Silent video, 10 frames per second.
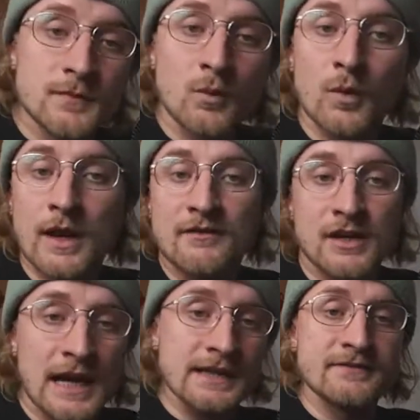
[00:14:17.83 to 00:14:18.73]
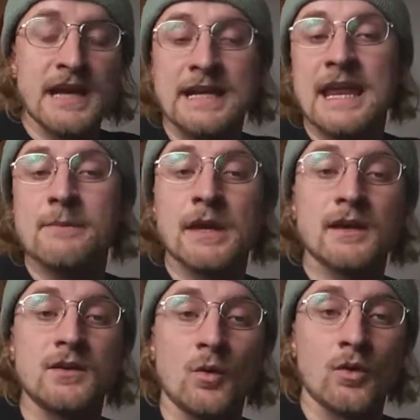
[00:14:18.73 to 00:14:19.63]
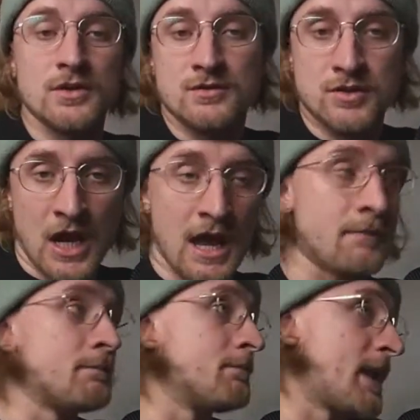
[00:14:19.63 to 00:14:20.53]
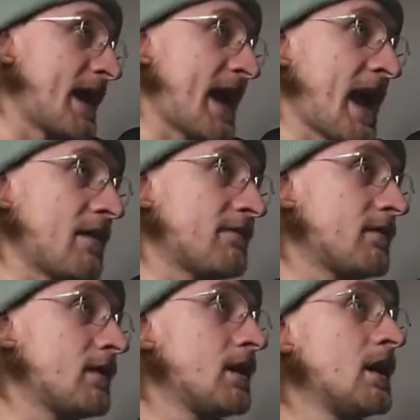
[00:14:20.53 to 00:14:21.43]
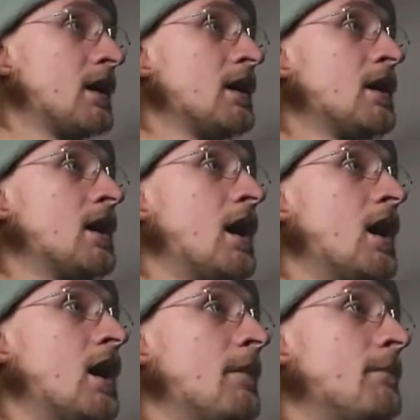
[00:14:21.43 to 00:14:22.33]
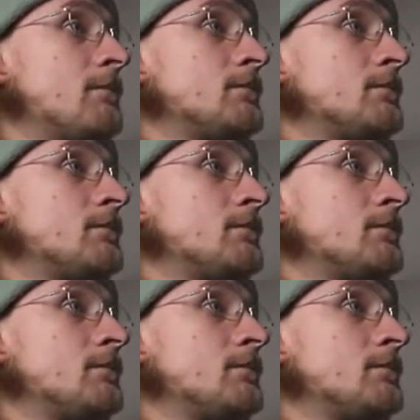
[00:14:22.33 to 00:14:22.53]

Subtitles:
whatever kind of dynamic your job may have. Mitch,